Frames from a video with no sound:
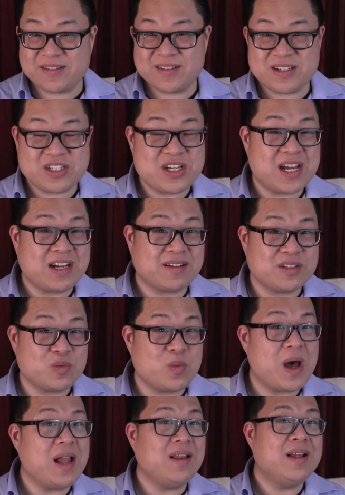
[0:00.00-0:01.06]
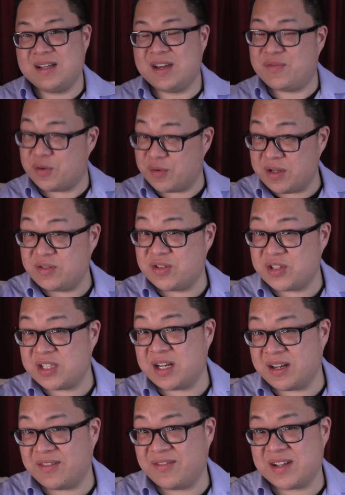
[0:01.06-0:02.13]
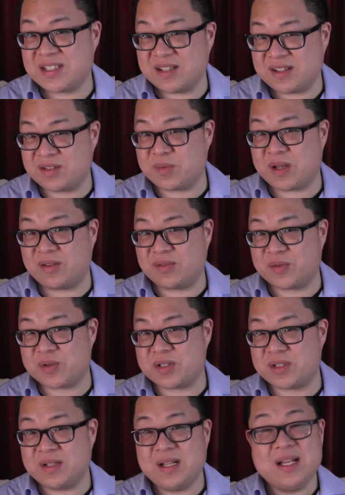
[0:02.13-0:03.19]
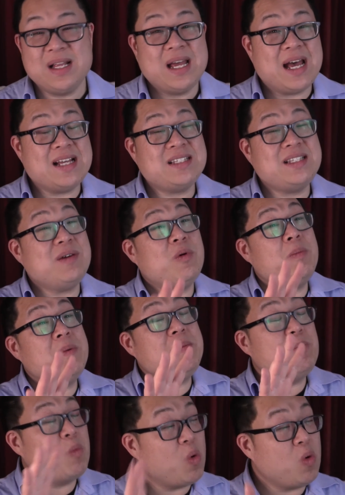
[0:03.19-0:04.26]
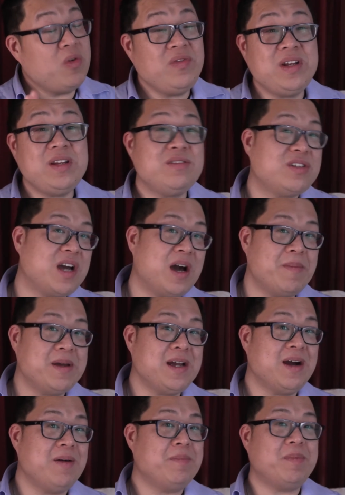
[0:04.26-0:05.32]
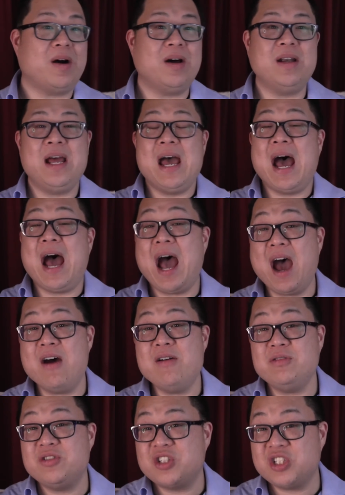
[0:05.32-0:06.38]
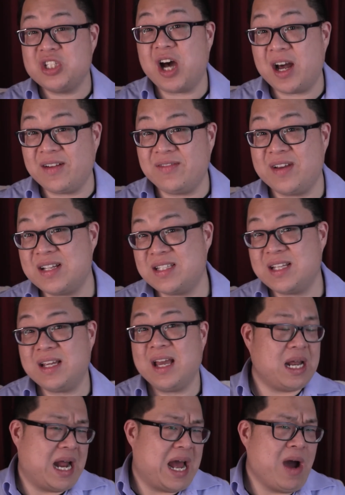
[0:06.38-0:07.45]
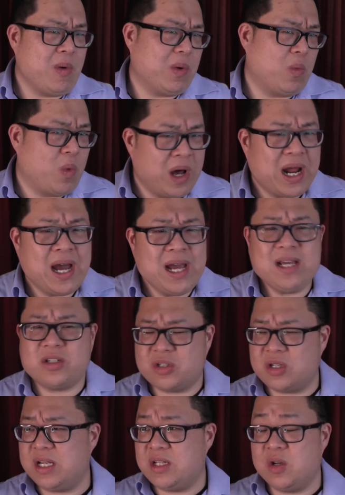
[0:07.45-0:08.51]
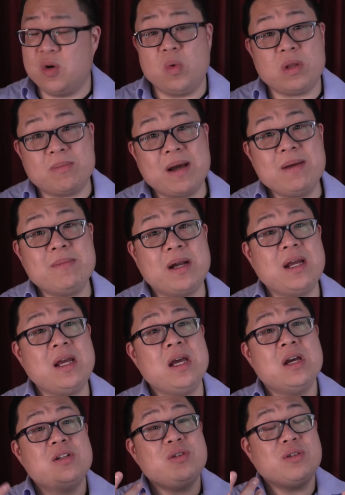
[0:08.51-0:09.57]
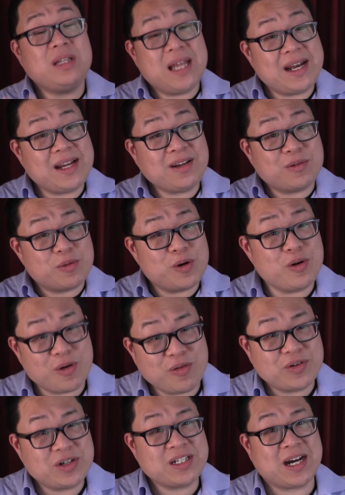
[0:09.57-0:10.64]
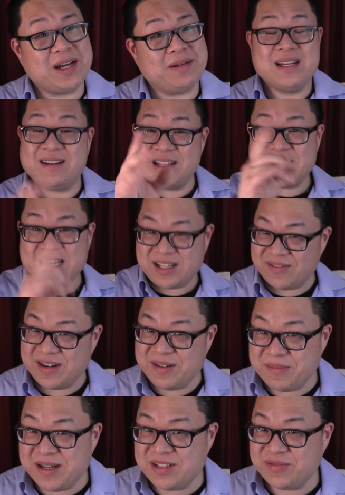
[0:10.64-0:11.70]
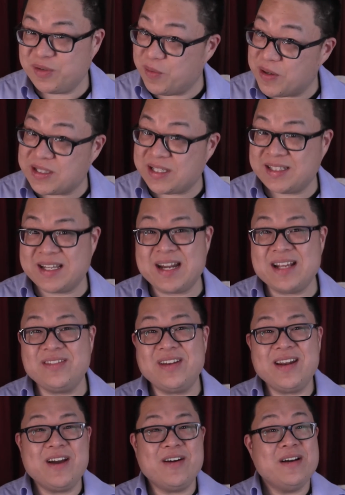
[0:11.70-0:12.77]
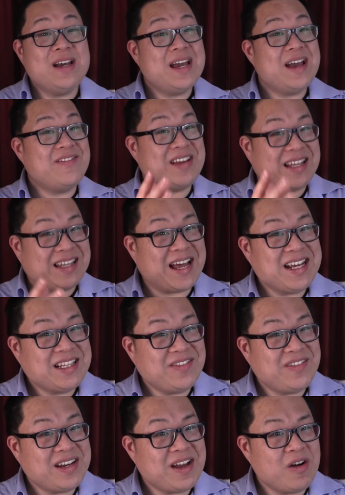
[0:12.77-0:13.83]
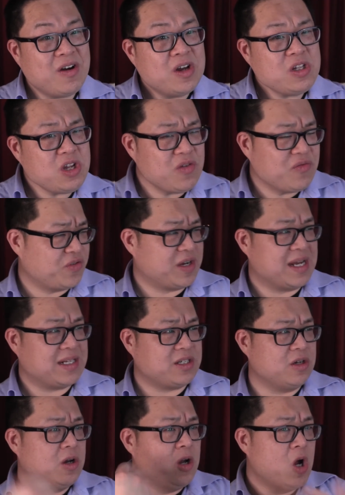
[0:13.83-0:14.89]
on this channel as well, if you're interested in investing as well, of course. As there will be more videos coming up on how to start investing and how and what I actually do with my money to let it grow over time. Now I thank you very much for watching today's video. If you liked the video, don't forget to